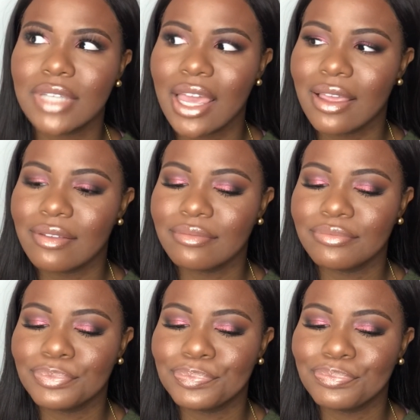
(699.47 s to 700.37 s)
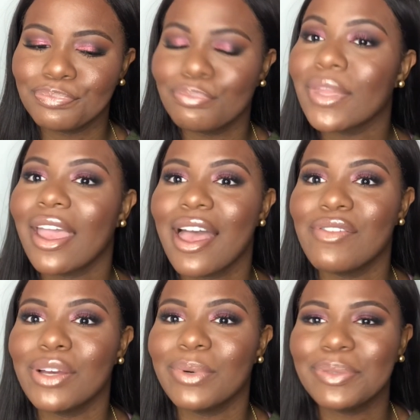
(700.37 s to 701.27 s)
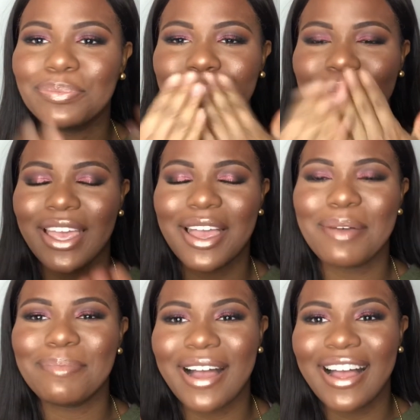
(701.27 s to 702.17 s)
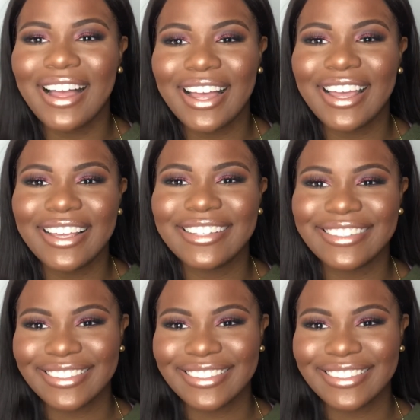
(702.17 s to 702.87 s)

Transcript: day. Have a good one. Bye.